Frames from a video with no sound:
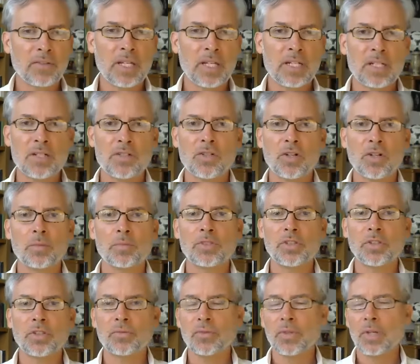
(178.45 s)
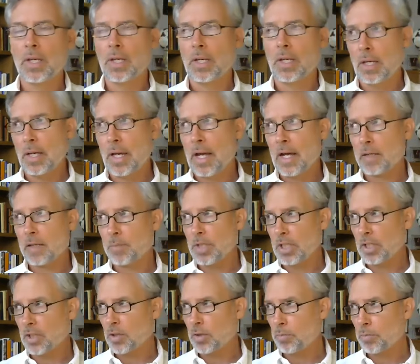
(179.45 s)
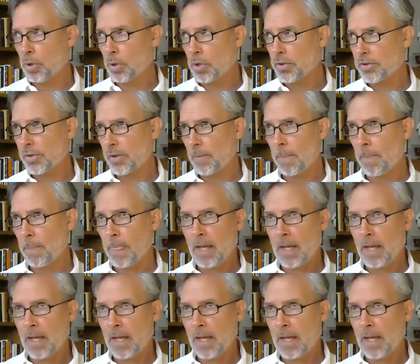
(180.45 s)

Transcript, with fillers: and in terms of how to be a good person.